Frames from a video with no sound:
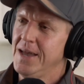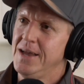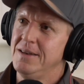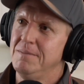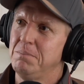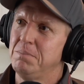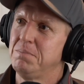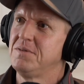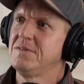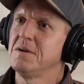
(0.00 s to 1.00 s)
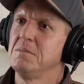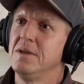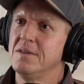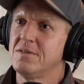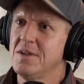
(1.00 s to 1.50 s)
And stuck
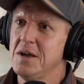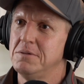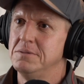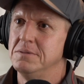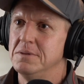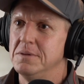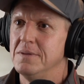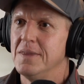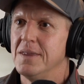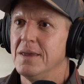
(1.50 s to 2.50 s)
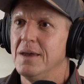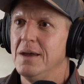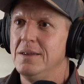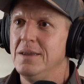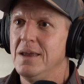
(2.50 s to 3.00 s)
me in the cell.
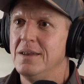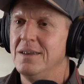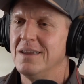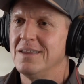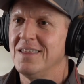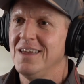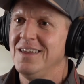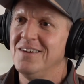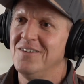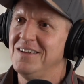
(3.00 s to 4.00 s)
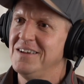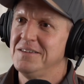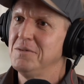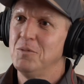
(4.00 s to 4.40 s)
And then they got like